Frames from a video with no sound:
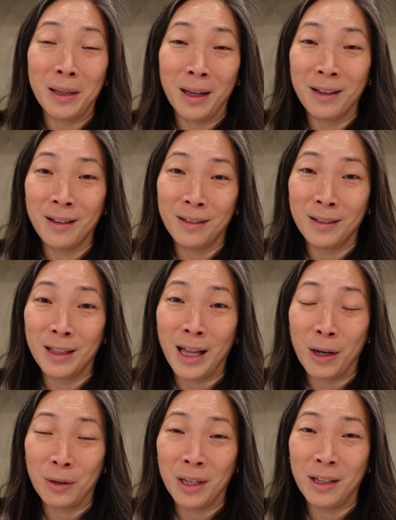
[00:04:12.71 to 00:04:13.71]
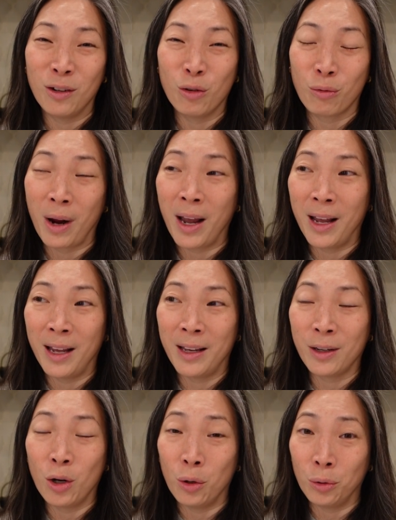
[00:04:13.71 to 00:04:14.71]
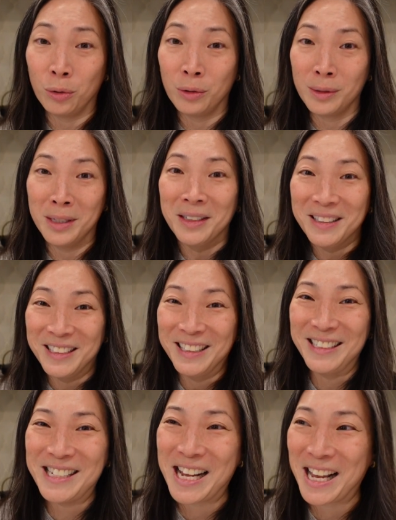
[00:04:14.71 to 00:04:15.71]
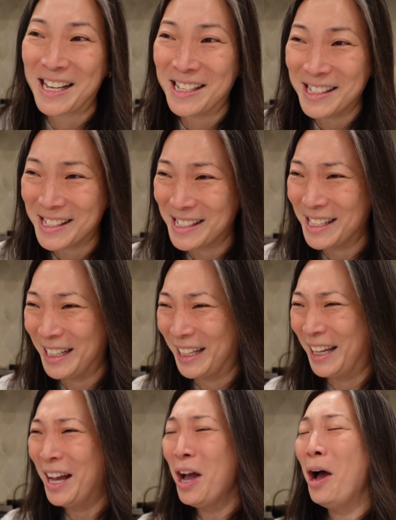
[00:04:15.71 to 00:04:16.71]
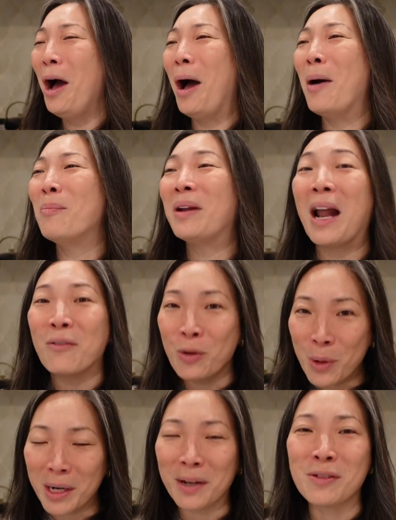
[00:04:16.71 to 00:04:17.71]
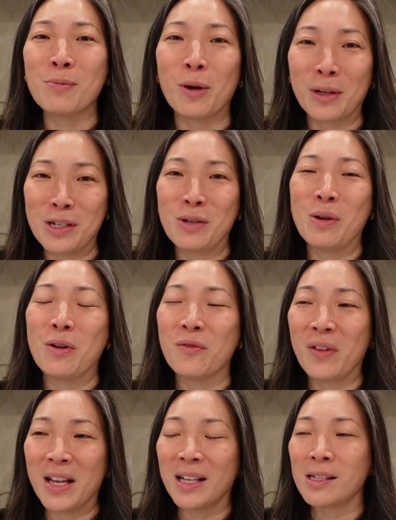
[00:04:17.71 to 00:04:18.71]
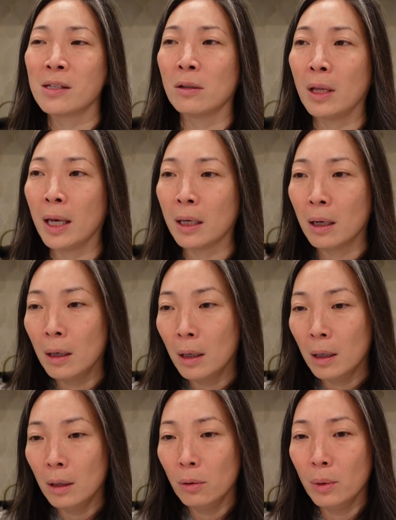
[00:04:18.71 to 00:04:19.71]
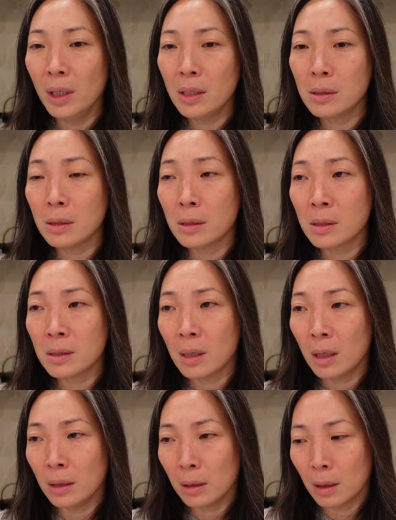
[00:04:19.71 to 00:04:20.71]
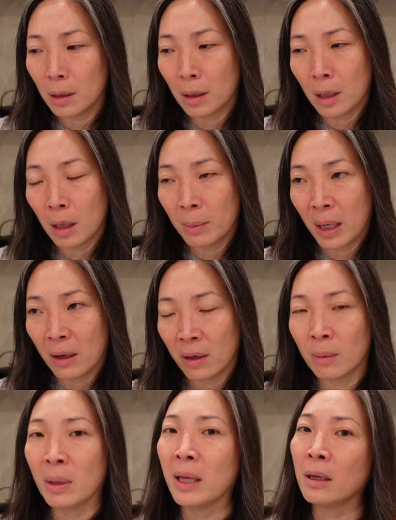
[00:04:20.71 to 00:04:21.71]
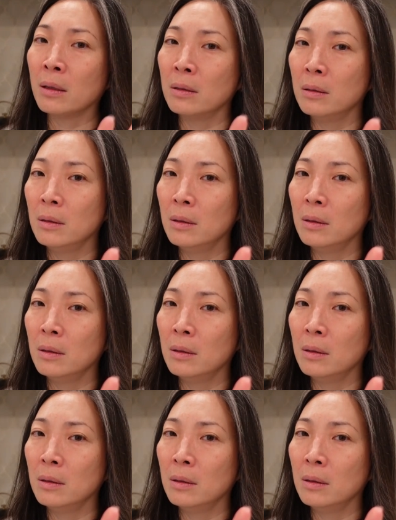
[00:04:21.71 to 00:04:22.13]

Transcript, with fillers: like cloudy, gray, cold days. Uh, but everyone I've spoken to here in Vegas, they're like, when is the sun gonna come out? I'm like,